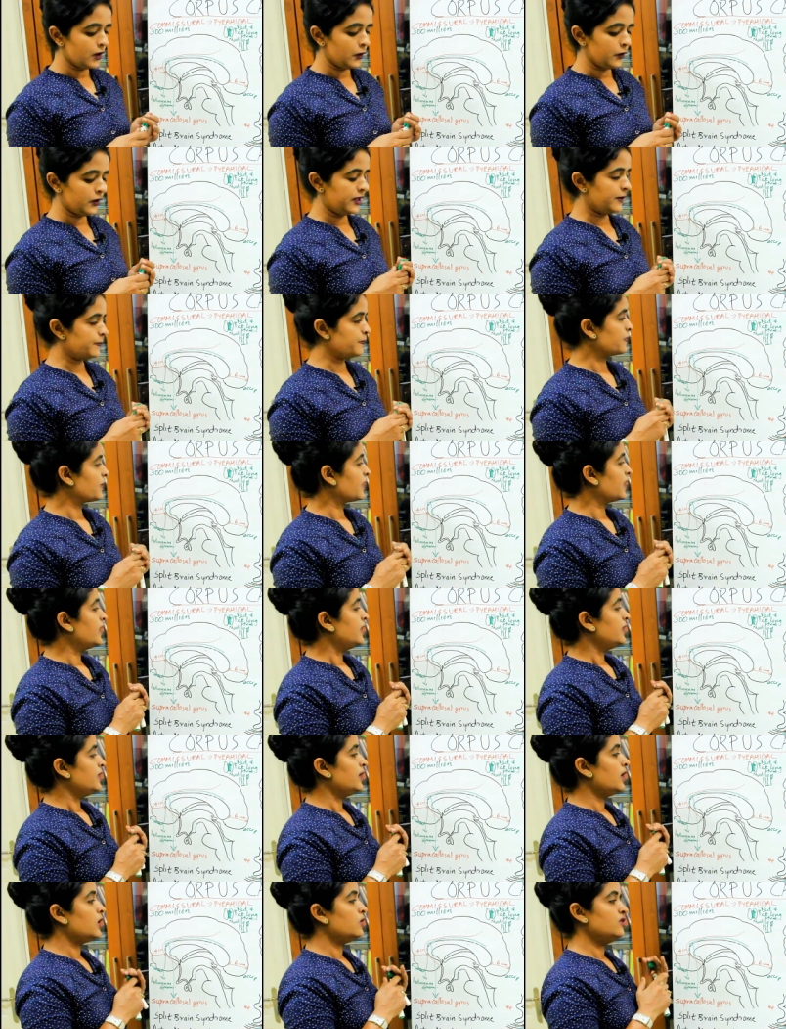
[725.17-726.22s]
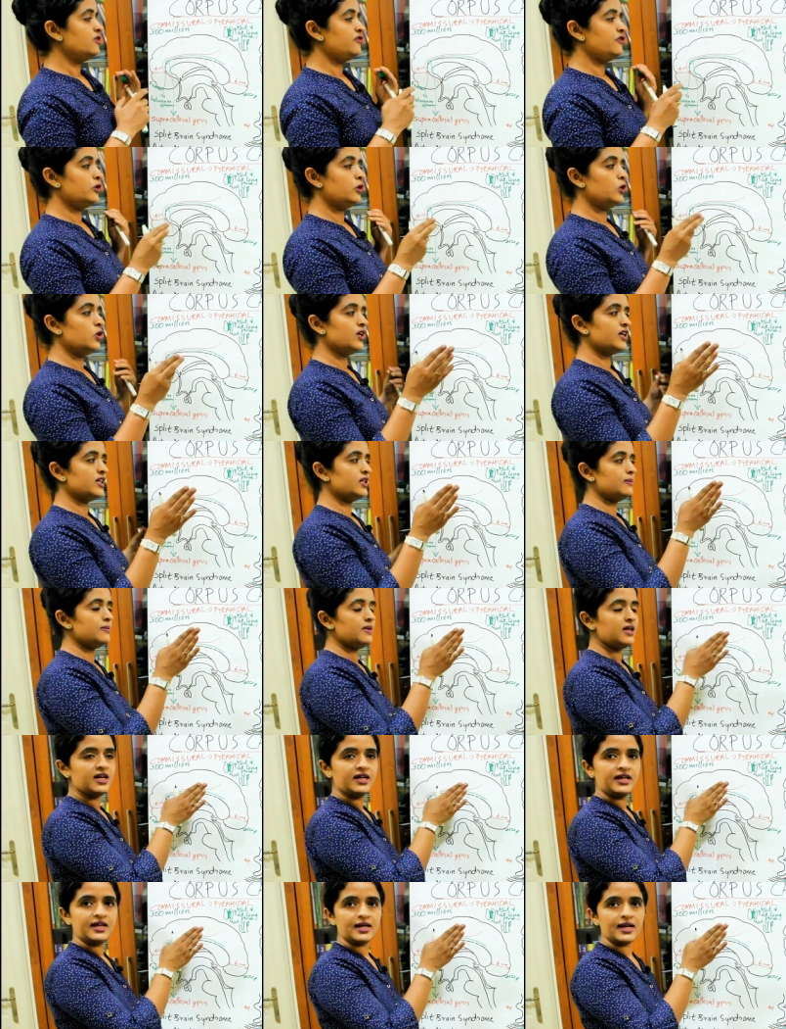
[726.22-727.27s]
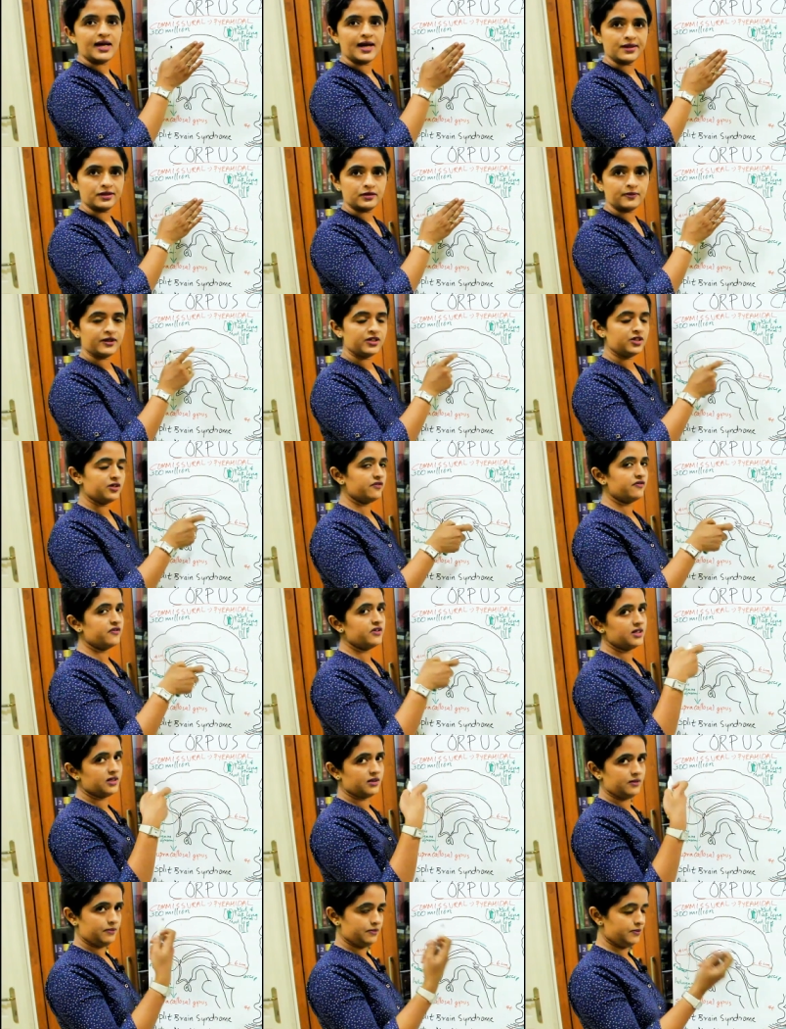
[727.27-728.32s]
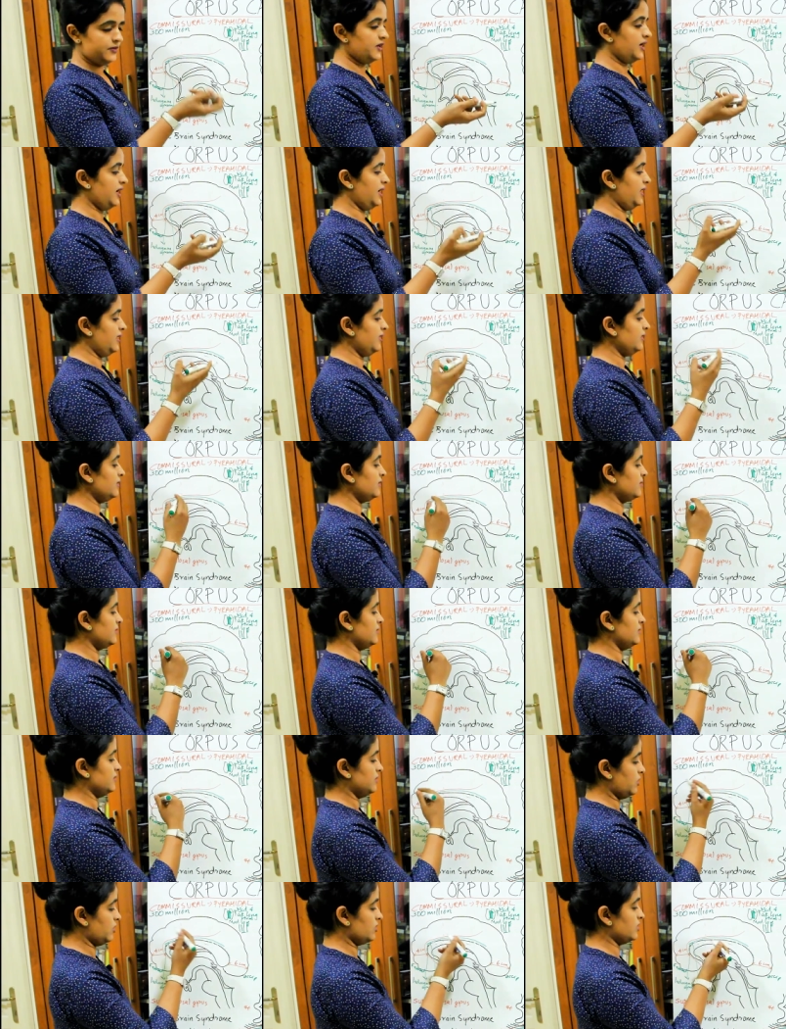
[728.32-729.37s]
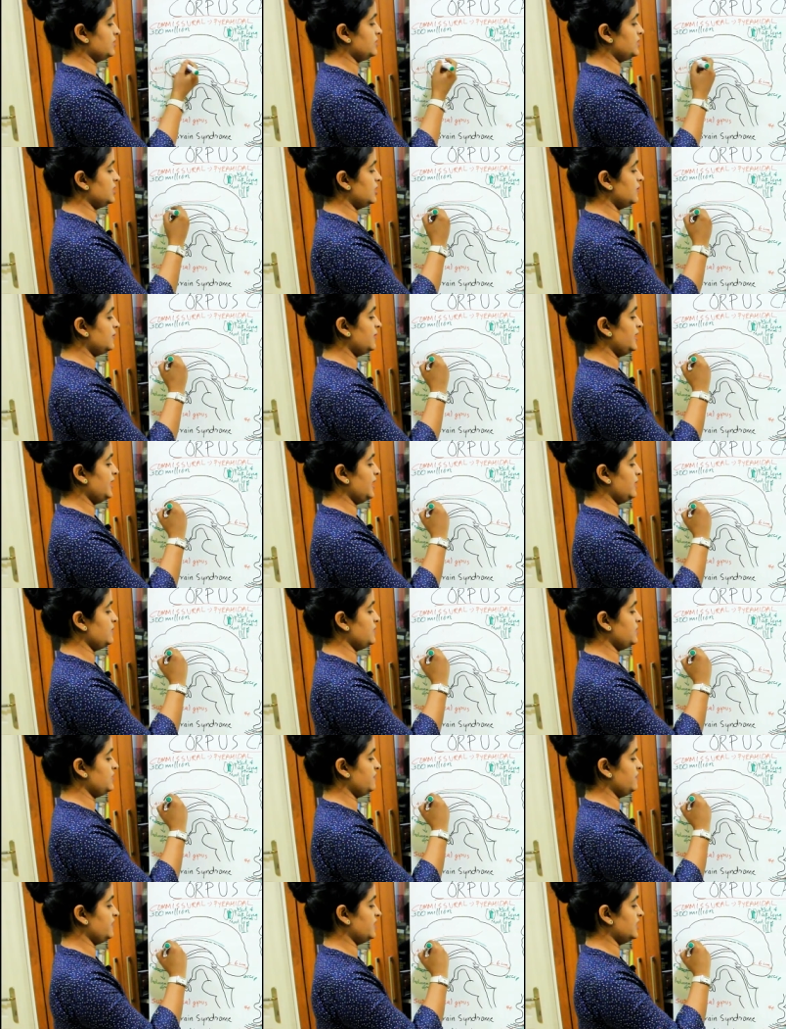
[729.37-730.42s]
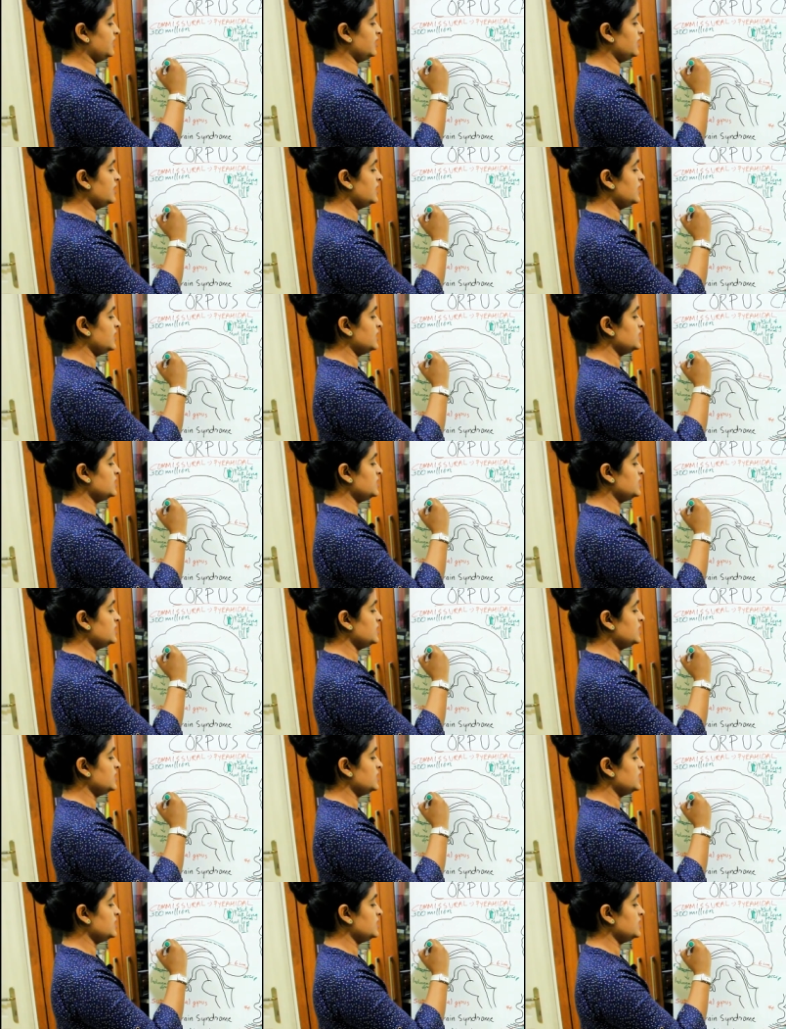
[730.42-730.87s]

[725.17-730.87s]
Okay, now if you look at the medial aspect of the brain or the cerebral hemisphere,